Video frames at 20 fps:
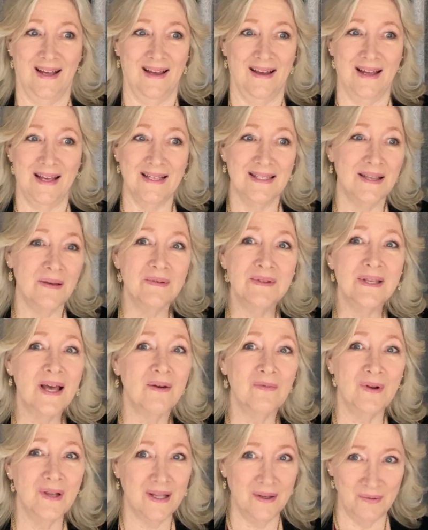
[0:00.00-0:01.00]
except it's
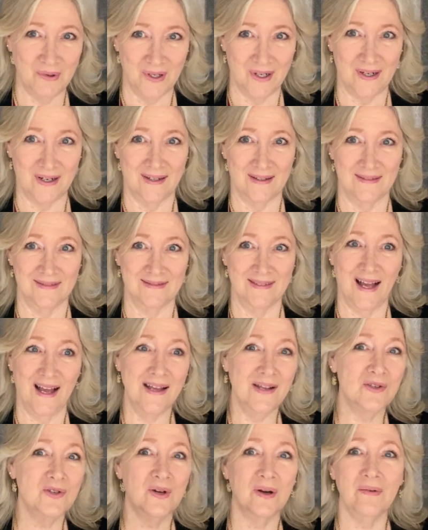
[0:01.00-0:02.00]
not really work. I
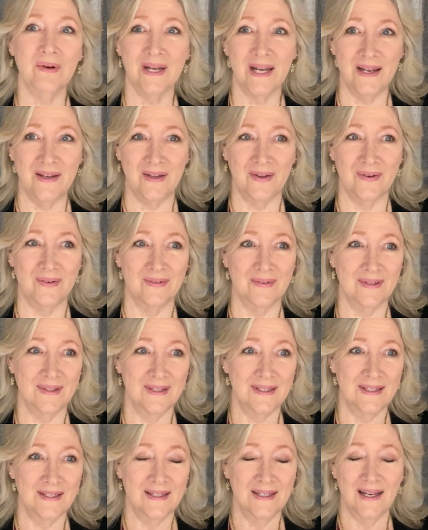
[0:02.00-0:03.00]
enjoy what I do.
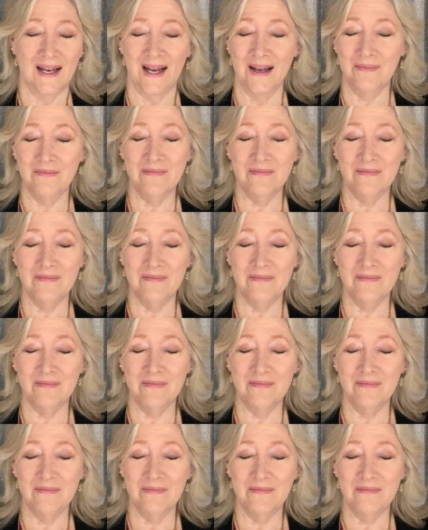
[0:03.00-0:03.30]
I'm